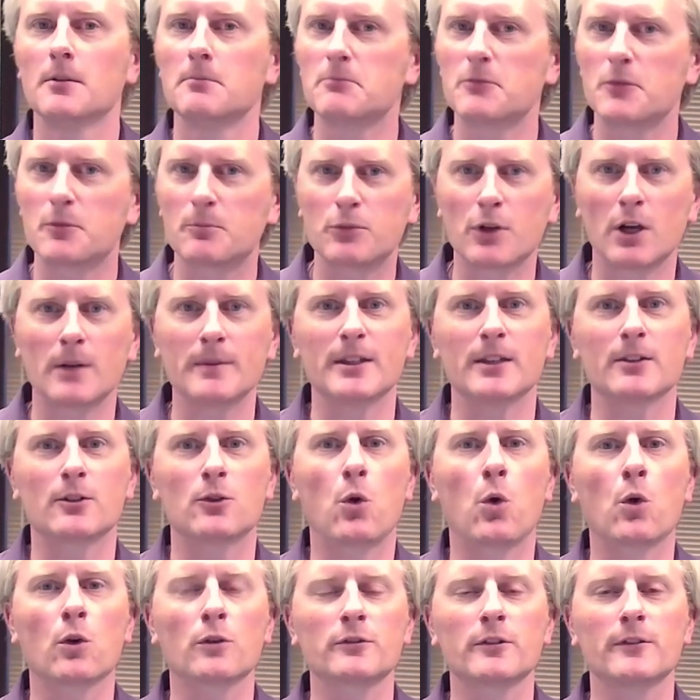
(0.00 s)
Probably a
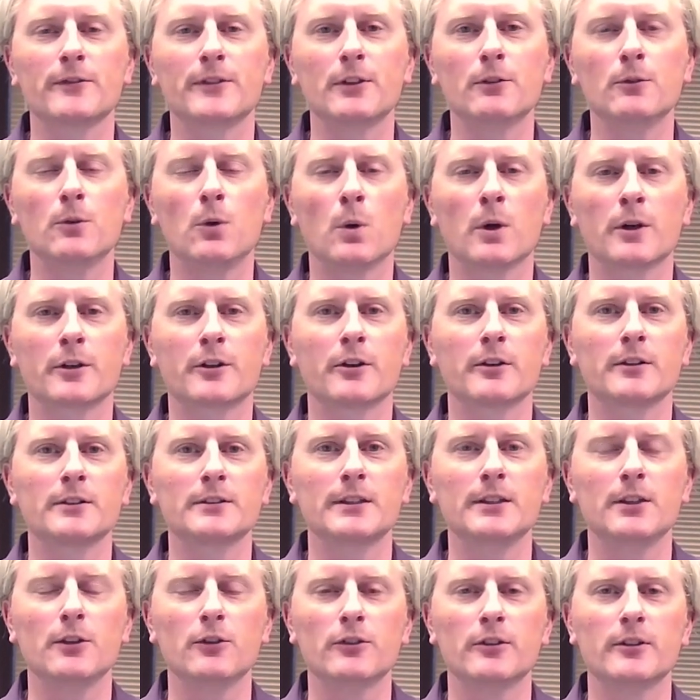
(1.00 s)
quarter of you who are
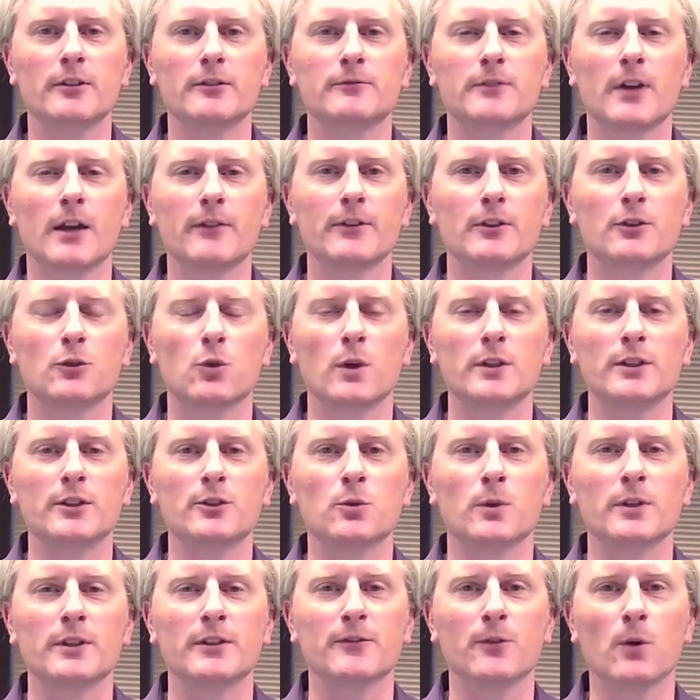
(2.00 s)
currently using Revit
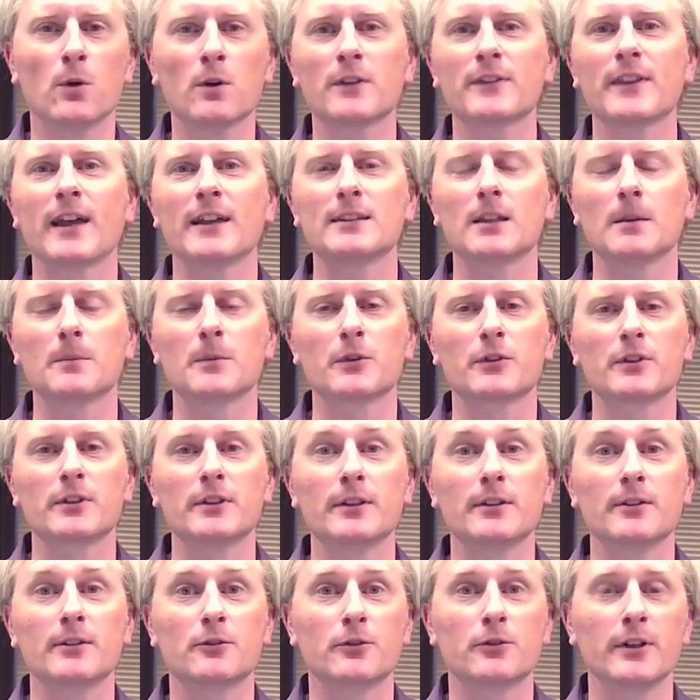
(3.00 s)
2024. That number is going
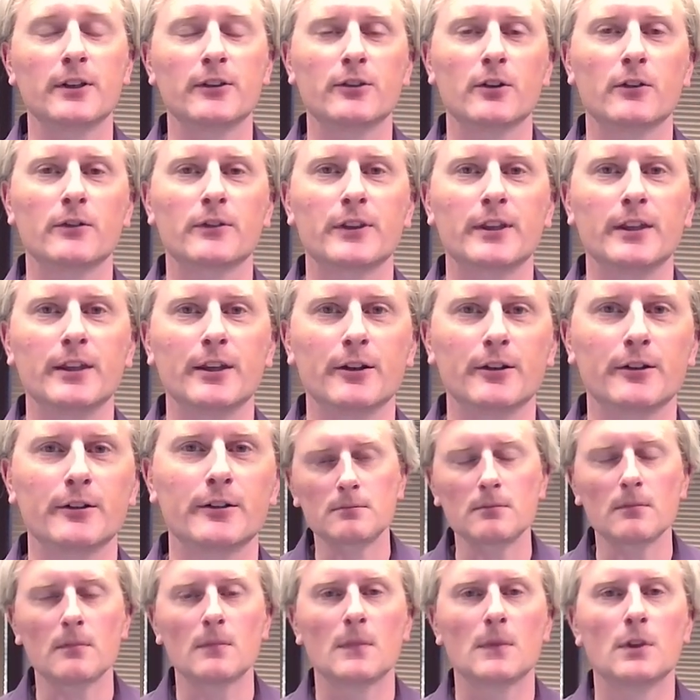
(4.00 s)
to increase over the year.
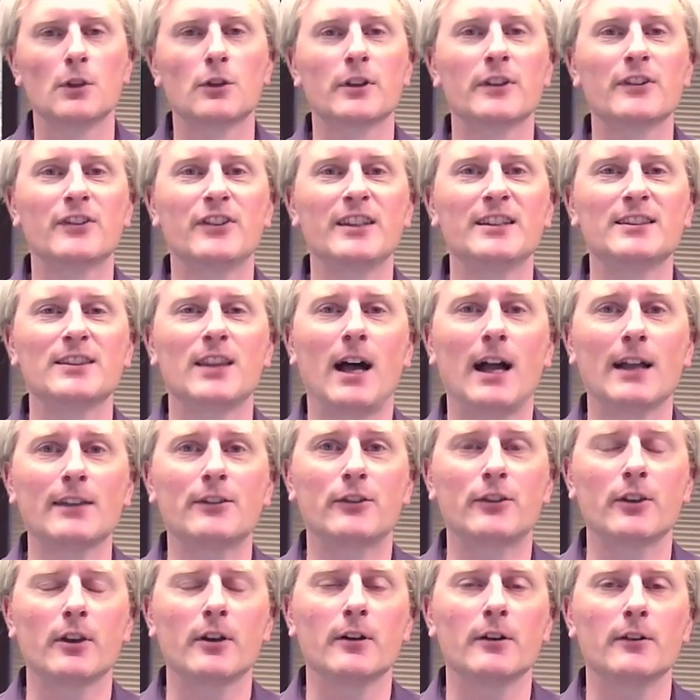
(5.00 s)
You're going to see
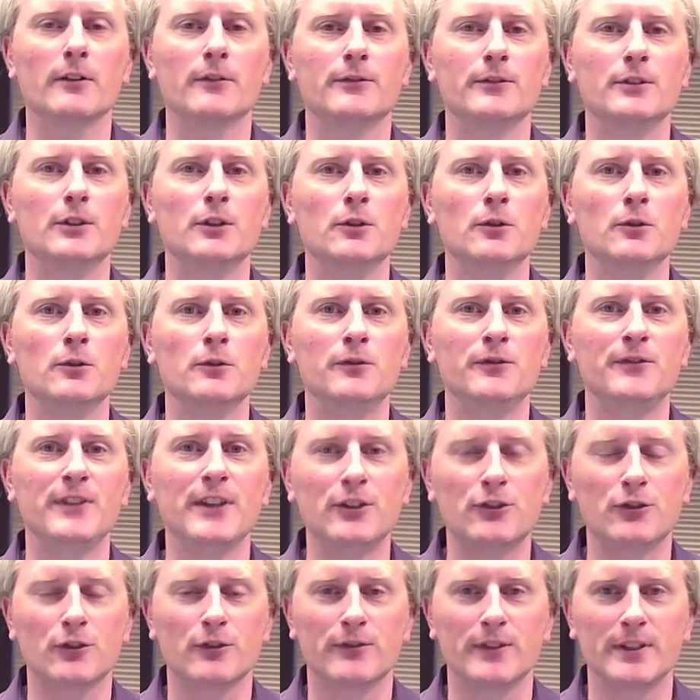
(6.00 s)
lots of new
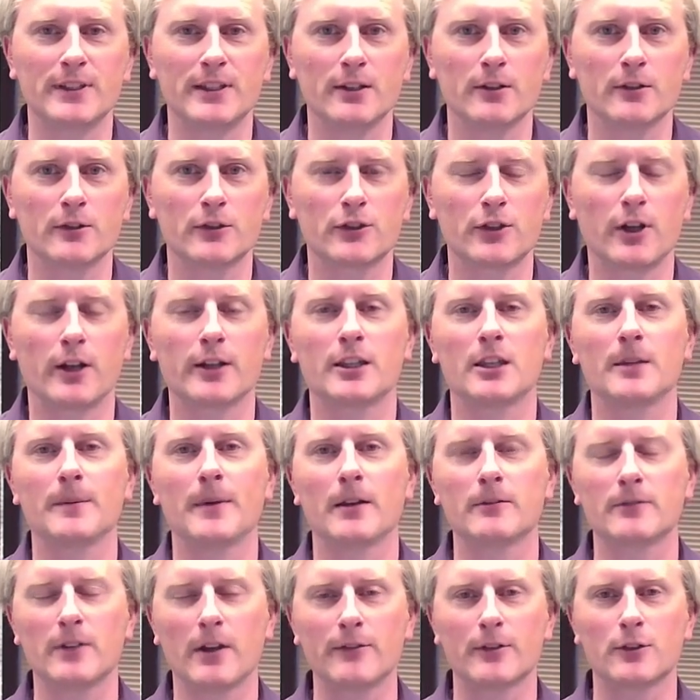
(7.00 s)
feature videos talking
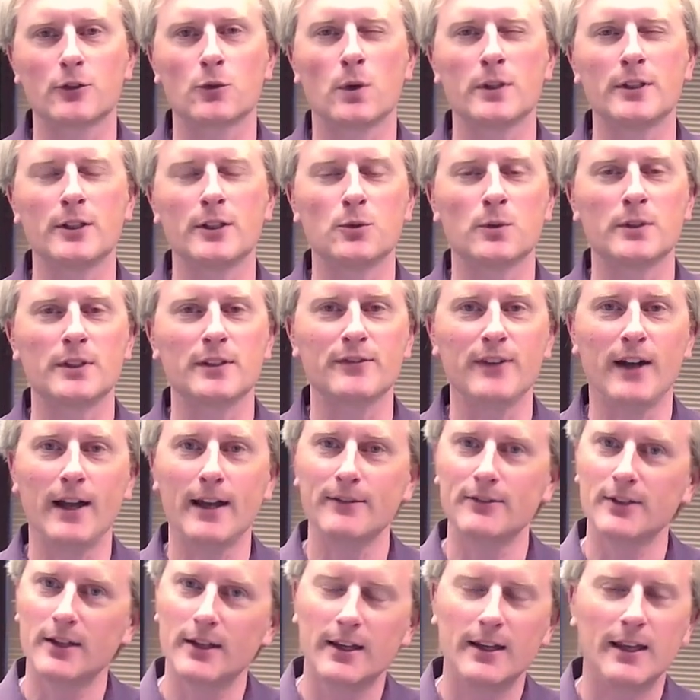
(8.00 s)
about Revit
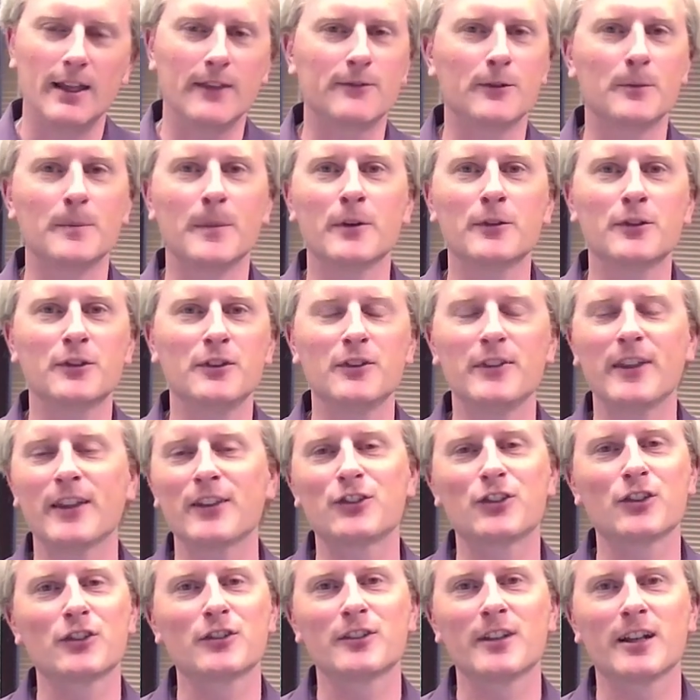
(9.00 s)
2025, and for most of you, that's
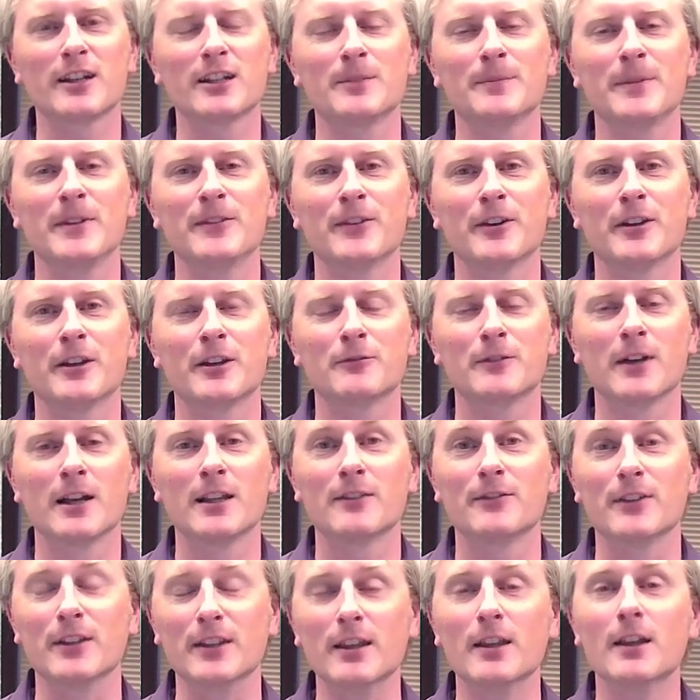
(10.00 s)
just not going to be very
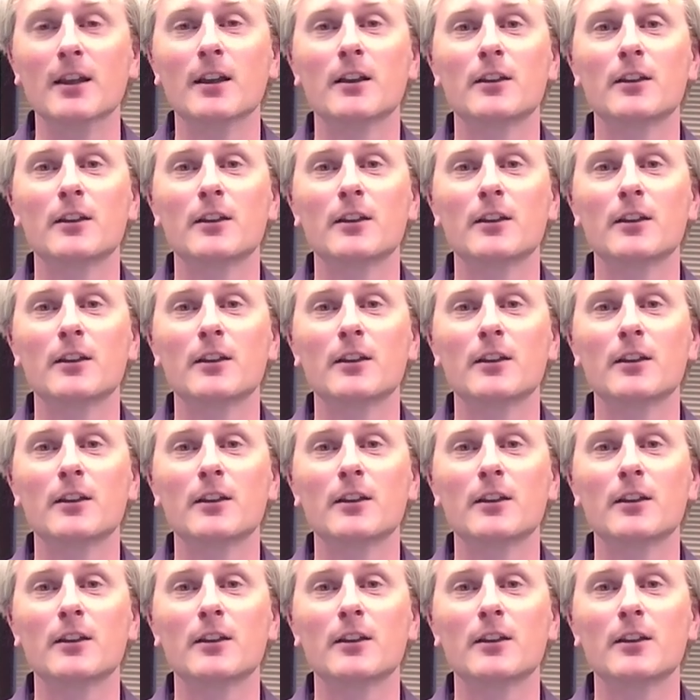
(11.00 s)
relevant.